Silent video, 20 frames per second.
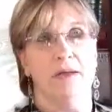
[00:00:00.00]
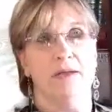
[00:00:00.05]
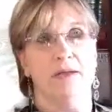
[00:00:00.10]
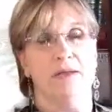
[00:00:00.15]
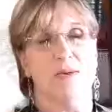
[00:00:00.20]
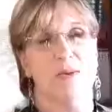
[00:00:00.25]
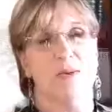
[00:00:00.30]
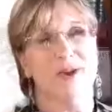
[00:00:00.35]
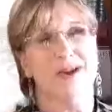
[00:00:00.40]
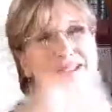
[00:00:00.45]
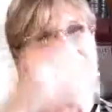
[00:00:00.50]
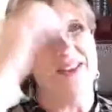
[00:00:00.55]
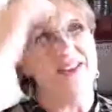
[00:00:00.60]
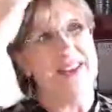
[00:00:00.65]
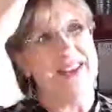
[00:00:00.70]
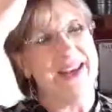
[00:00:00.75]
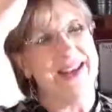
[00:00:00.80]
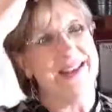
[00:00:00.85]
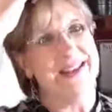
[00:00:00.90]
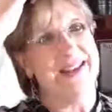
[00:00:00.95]
So one of the
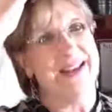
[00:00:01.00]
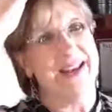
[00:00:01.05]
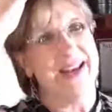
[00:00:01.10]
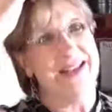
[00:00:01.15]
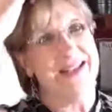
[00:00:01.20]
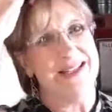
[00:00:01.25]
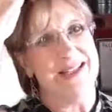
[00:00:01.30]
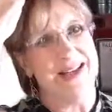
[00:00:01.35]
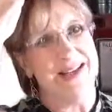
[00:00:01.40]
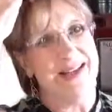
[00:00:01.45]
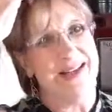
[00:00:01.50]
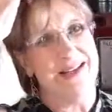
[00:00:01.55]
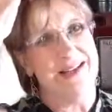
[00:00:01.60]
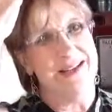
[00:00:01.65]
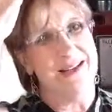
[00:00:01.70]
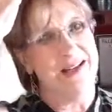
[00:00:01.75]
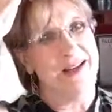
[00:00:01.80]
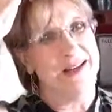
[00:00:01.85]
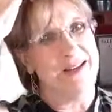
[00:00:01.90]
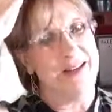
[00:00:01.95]
things that I
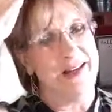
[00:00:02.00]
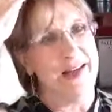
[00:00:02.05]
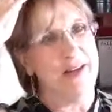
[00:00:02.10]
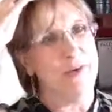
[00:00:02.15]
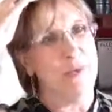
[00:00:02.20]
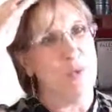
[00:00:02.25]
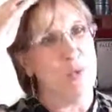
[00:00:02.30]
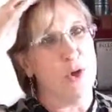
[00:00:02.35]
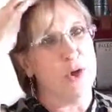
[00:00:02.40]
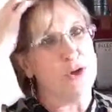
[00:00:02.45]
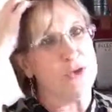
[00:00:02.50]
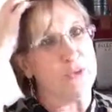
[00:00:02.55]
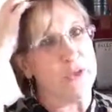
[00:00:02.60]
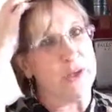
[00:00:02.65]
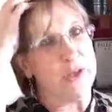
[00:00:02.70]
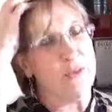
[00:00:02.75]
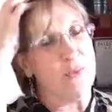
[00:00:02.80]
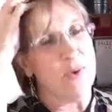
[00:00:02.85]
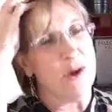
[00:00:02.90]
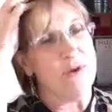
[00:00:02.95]
did that worked
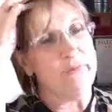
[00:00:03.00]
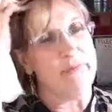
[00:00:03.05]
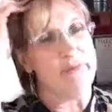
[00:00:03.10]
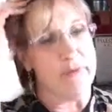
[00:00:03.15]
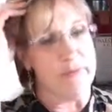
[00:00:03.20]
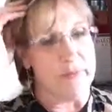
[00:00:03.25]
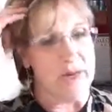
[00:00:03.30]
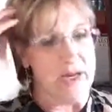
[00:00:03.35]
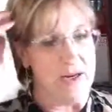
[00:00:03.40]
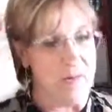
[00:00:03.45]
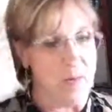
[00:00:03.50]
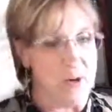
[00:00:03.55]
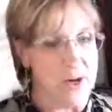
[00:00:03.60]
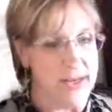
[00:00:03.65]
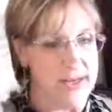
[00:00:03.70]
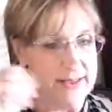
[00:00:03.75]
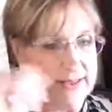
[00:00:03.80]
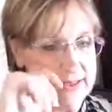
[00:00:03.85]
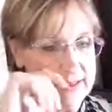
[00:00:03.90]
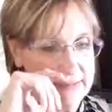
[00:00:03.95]
really well for me
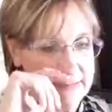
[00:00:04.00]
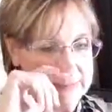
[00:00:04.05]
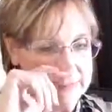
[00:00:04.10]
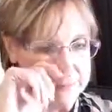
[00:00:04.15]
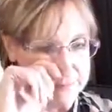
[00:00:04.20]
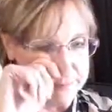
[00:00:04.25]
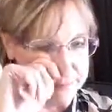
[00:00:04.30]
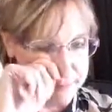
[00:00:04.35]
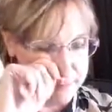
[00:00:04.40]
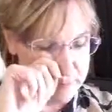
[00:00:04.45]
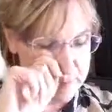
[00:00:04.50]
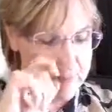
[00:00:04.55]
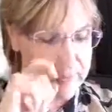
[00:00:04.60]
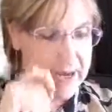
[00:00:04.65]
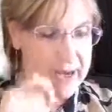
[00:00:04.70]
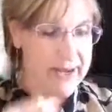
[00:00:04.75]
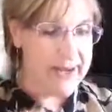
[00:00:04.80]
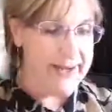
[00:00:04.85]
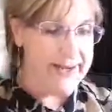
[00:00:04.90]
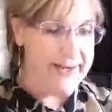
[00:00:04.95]
was
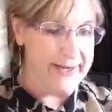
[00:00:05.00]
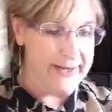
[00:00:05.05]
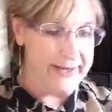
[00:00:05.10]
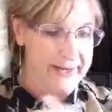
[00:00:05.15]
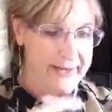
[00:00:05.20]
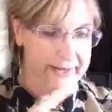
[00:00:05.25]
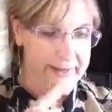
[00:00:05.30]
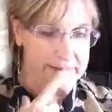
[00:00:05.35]
my